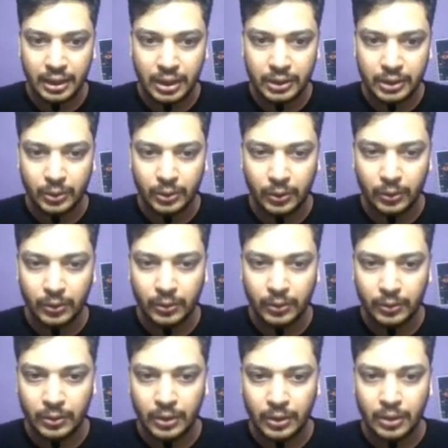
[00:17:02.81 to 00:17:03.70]

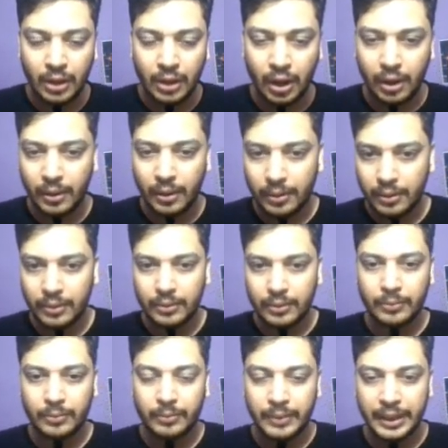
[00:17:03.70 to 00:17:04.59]
So
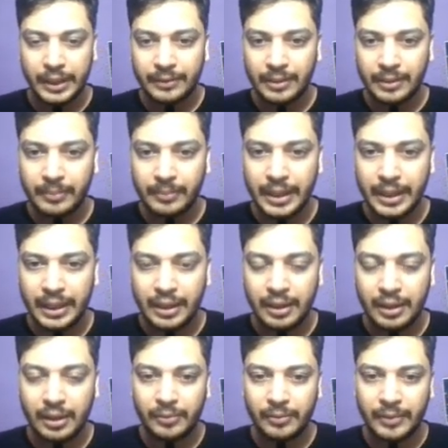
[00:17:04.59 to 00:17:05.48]
it will be
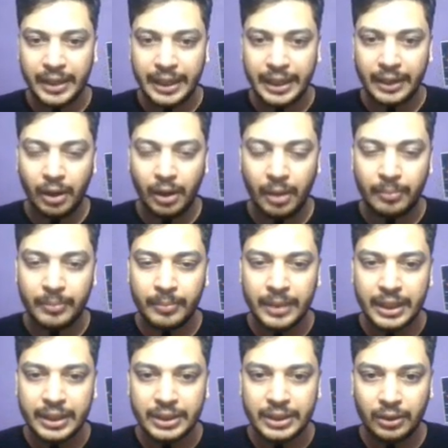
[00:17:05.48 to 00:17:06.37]
a winning
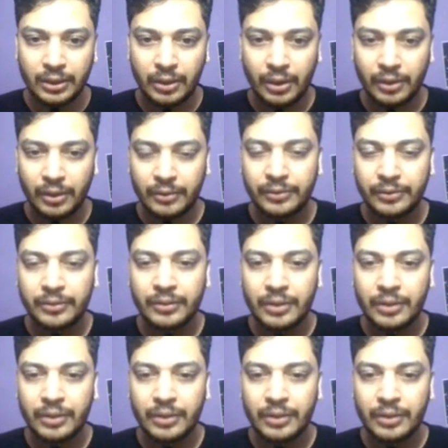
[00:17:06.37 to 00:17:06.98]
combination of